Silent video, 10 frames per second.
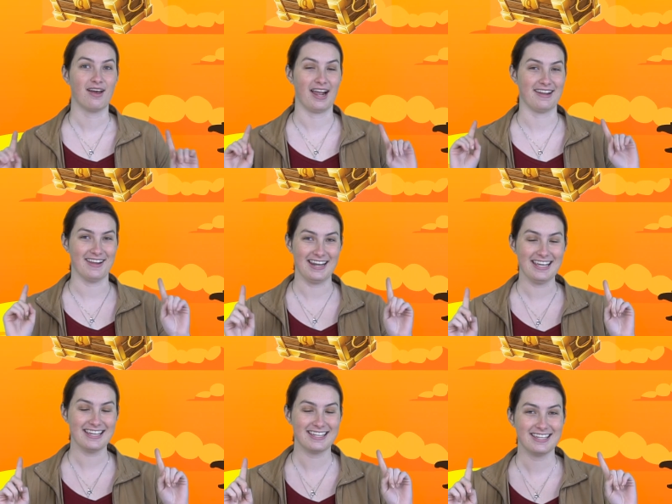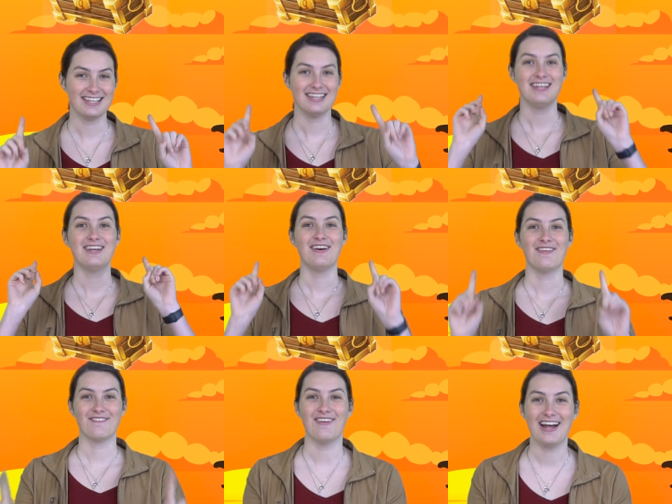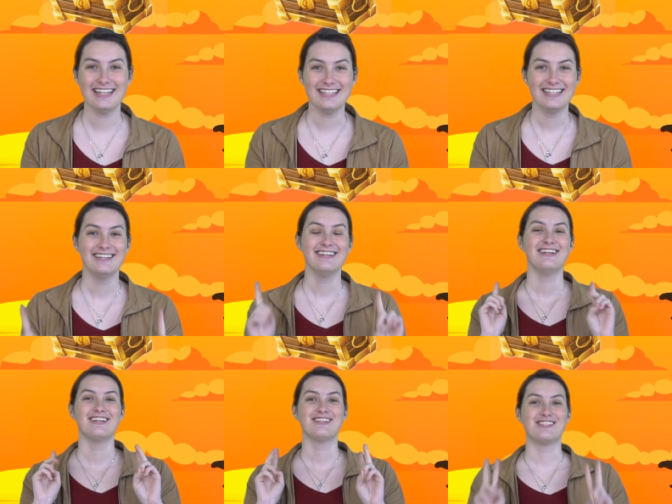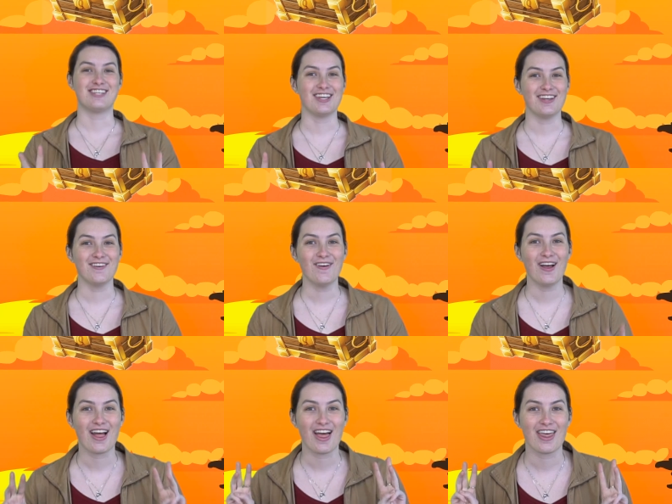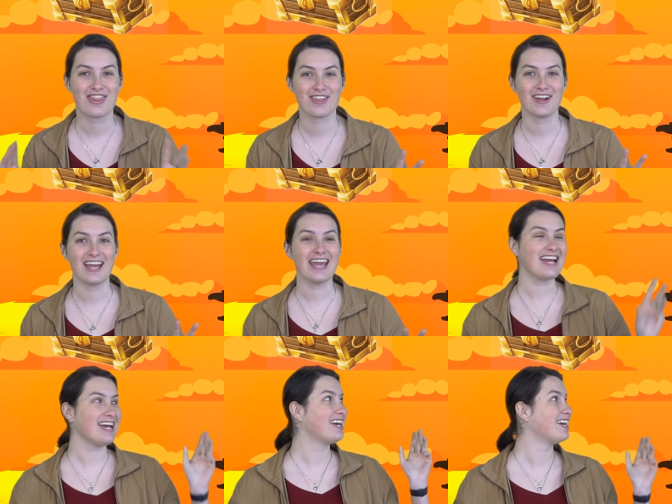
All right, ready? One, two, three.